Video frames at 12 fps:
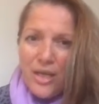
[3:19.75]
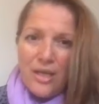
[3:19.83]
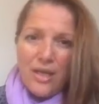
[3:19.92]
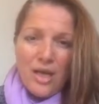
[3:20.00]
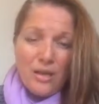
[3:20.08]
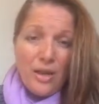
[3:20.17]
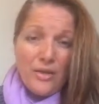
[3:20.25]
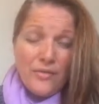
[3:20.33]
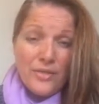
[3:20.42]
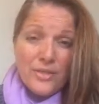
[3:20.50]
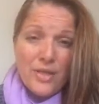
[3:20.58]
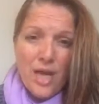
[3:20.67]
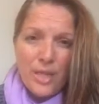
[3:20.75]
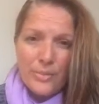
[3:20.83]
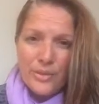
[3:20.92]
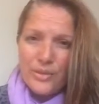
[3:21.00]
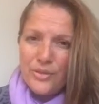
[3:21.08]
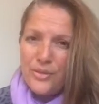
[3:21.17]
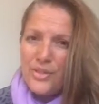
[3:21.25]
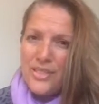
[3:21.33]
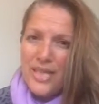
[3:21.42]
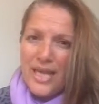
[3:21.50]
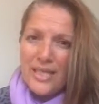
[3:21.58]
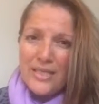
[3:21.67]
A lot of the songbirds
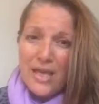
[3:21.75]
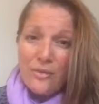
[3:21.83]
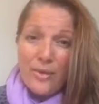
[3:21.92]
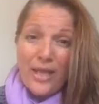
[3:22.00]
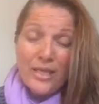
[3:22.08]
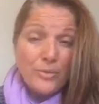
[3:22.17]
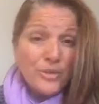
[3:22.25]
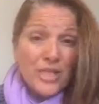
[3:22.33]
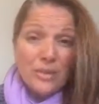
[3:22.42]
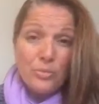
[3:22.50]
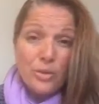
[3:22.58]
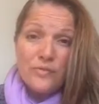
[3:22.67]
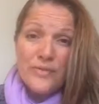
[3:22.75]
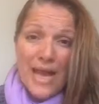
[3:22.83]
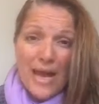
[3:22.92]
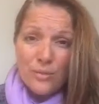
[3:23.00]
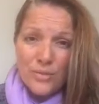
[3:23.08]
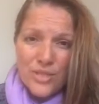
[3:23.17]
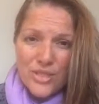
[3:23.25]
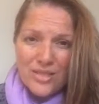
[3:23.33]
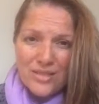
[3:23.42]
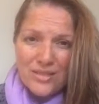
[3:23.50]
and other animals had moved out